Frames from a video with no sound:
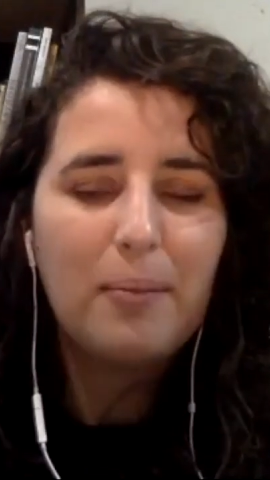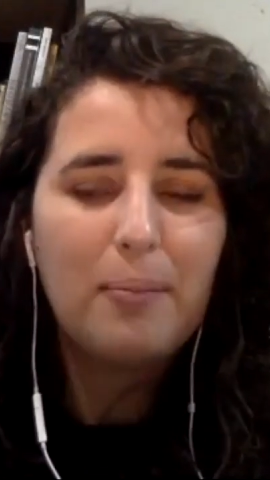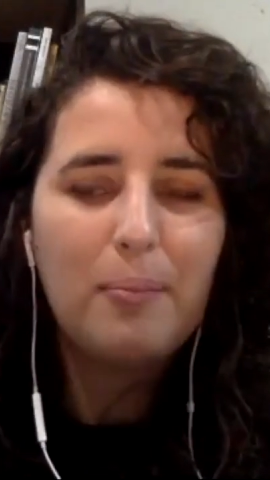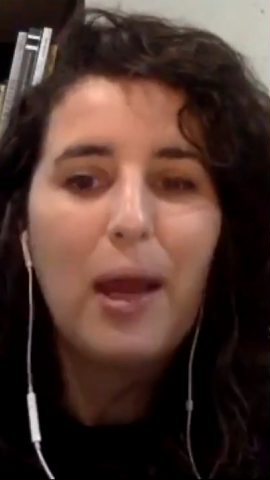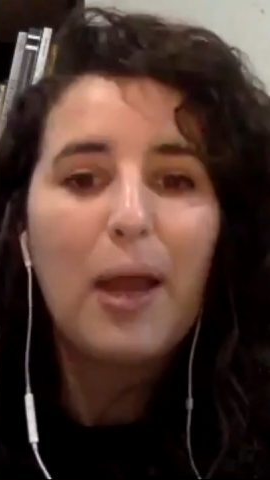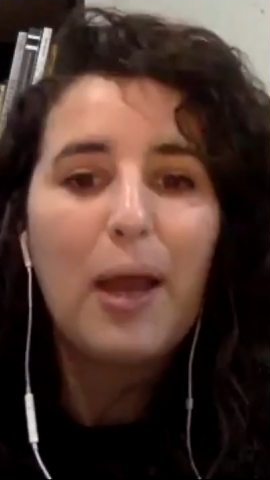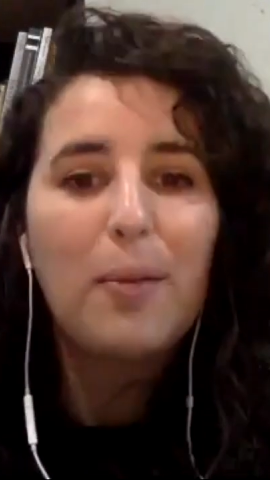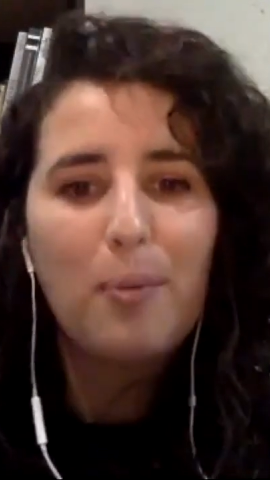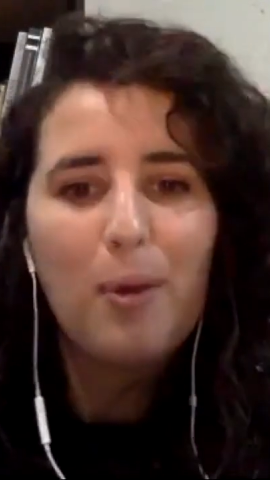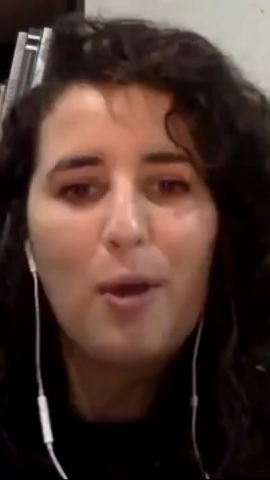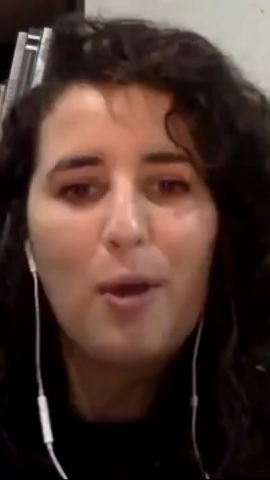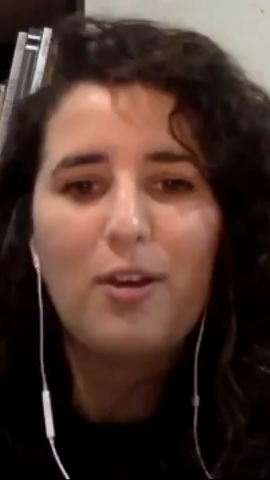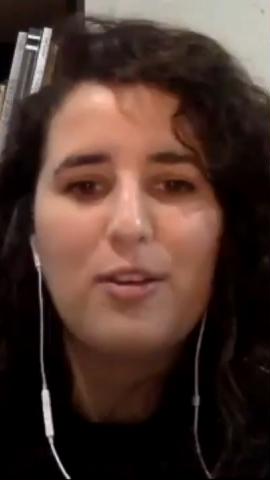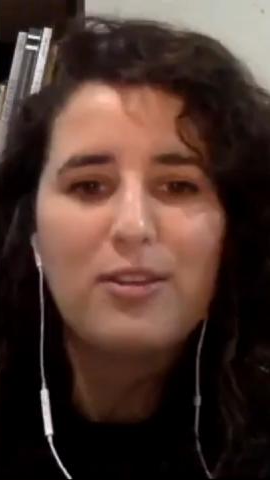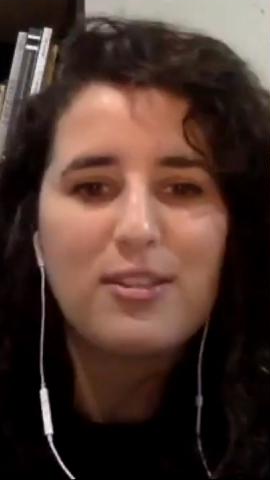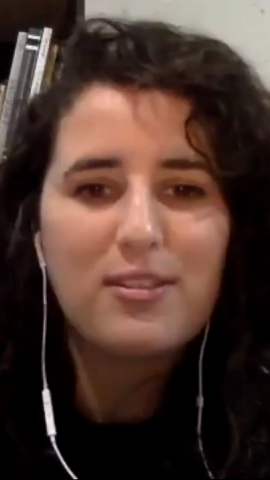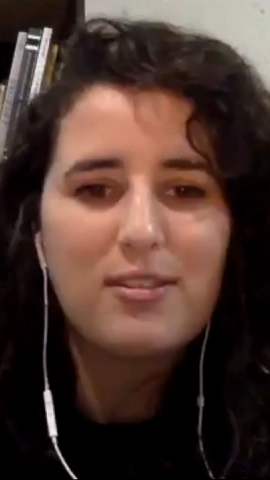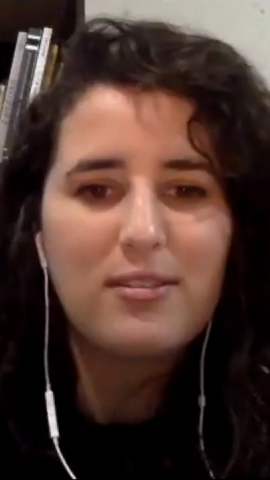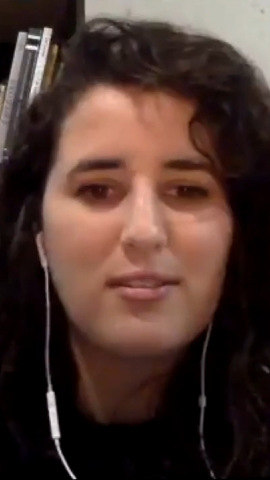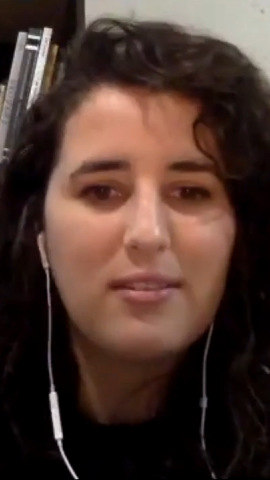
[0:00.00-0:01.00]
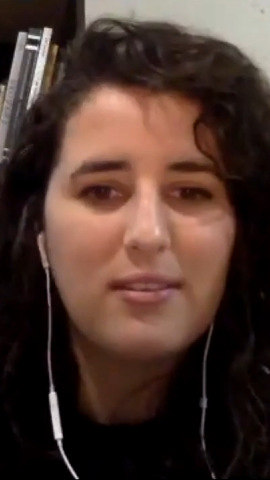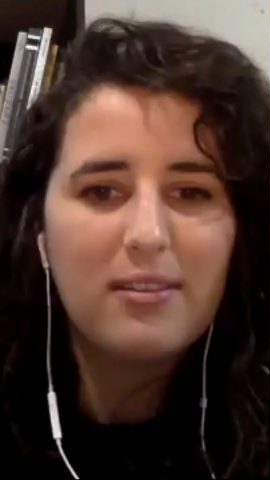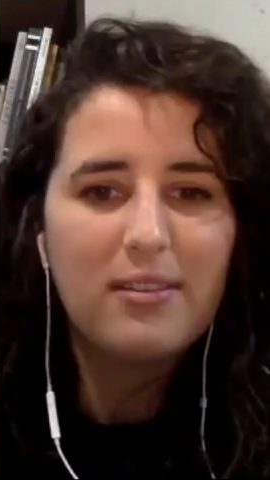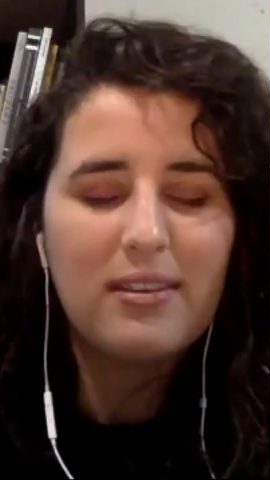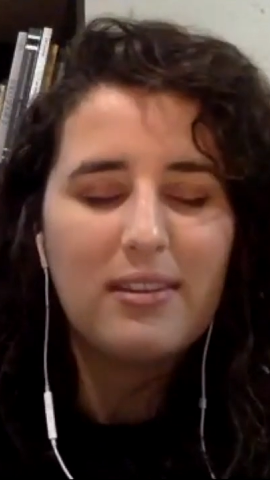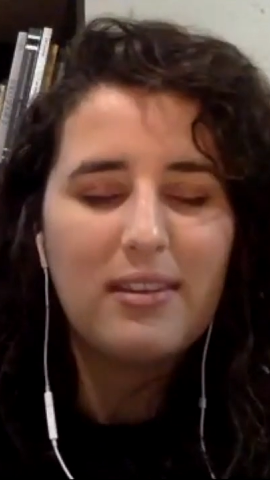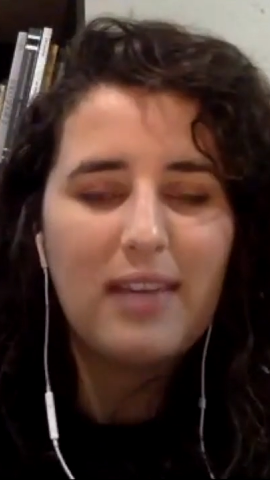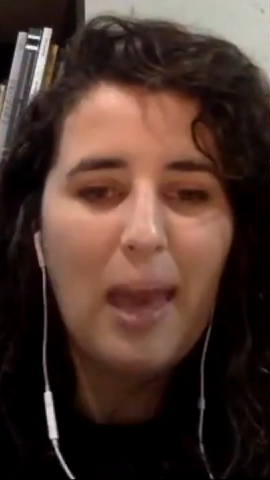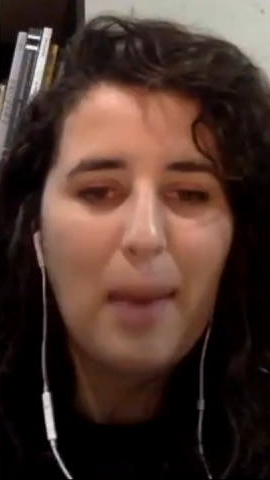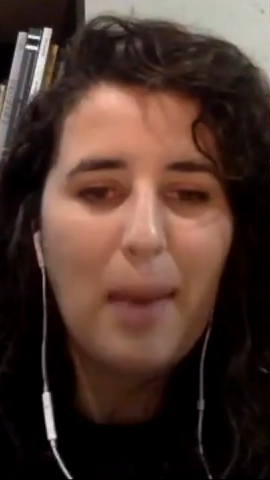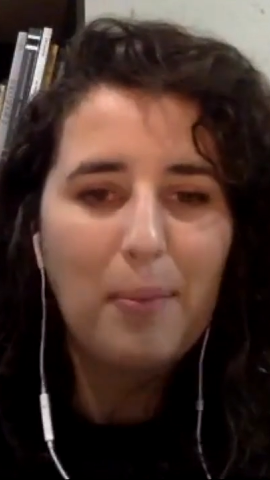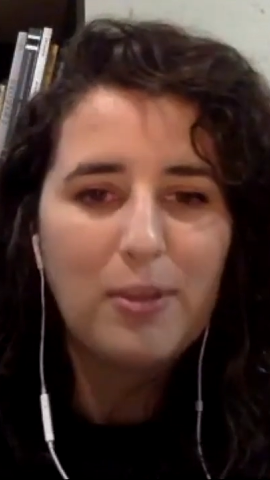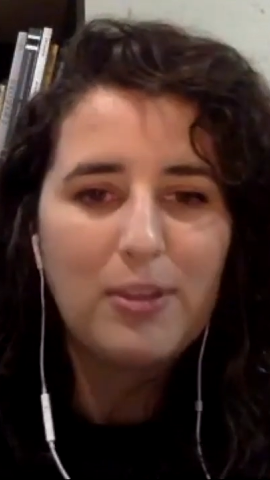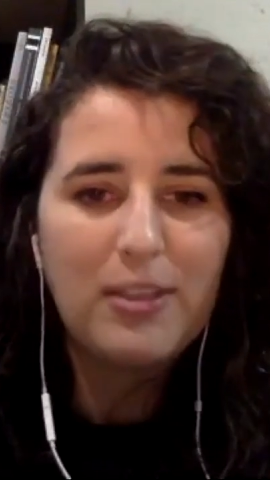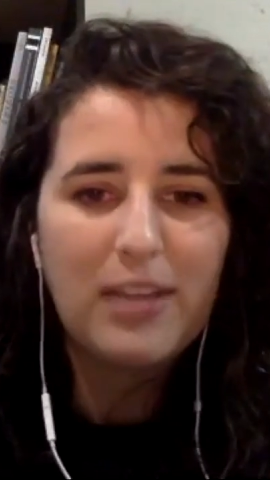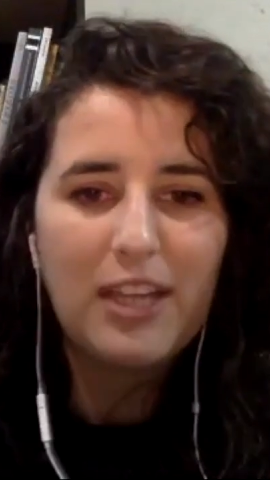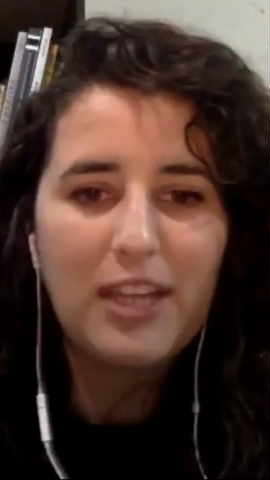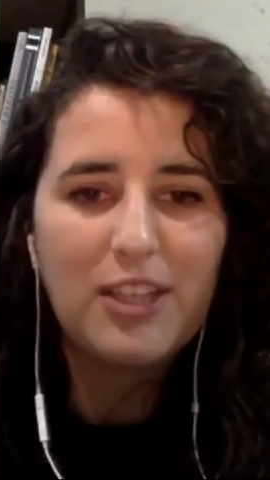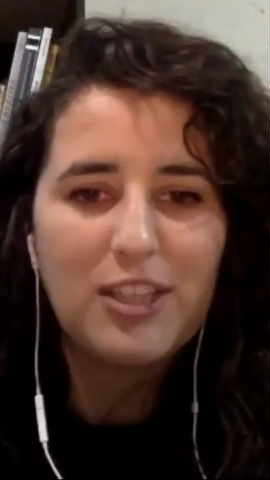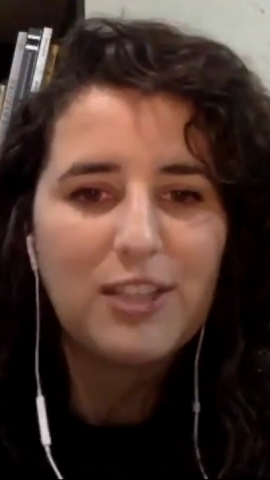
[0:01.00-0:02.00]
bypass the
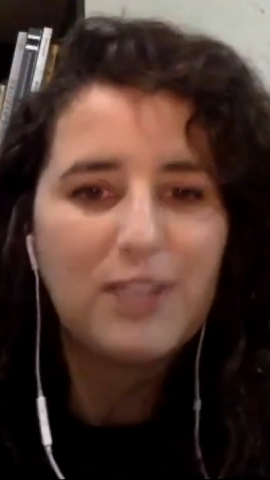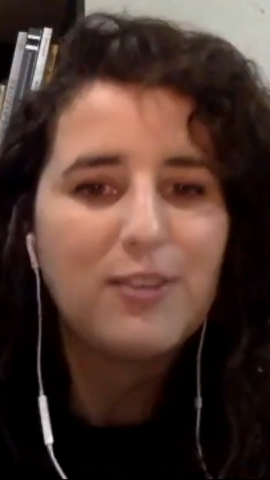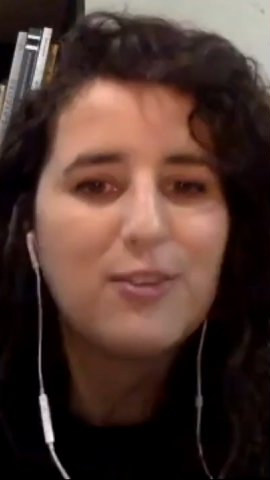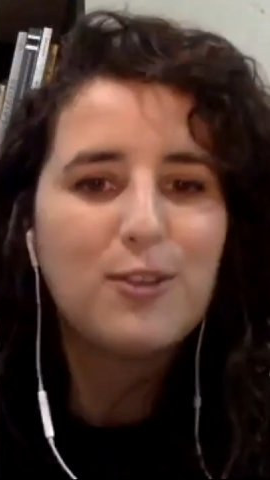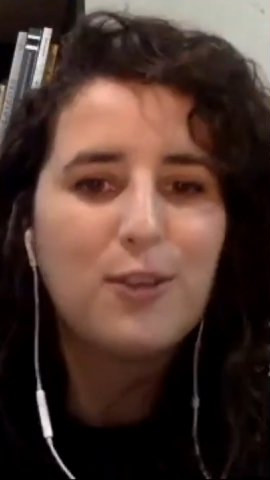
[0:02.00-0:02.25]
amputation.